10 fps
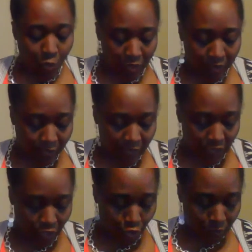is one of the
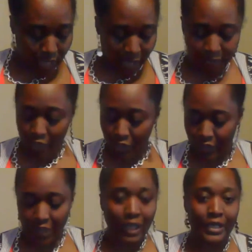things that you'll be having on
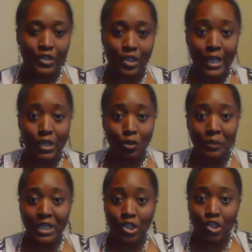this cleanse, and
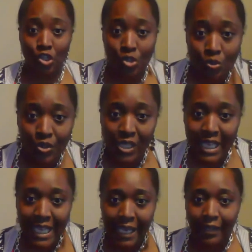you'll be
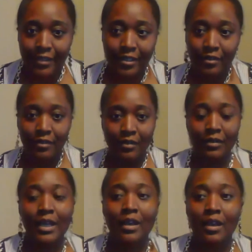juicing it
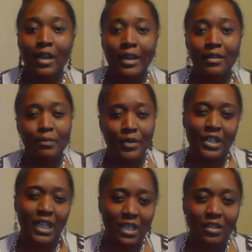and
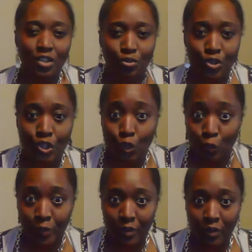putting it in your
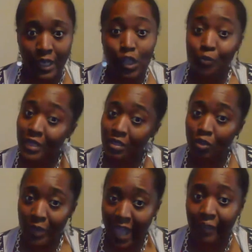soup. Okay, you'll be
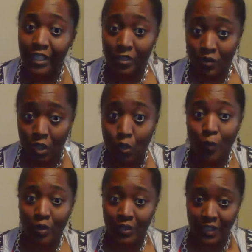you'll be having some
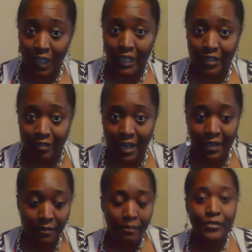soup on this cleanse. All
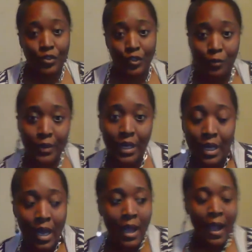right, soup.
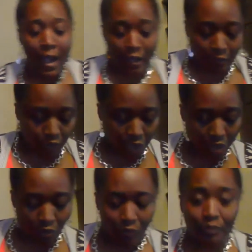Um,
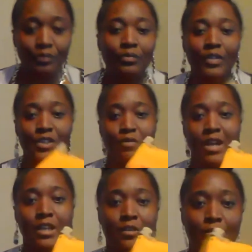so this
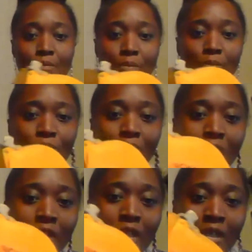right here,
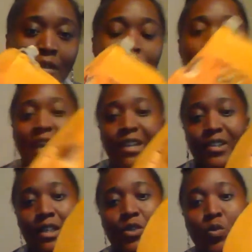
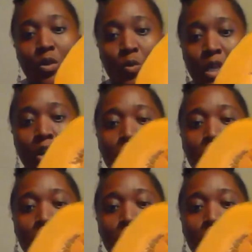this is what we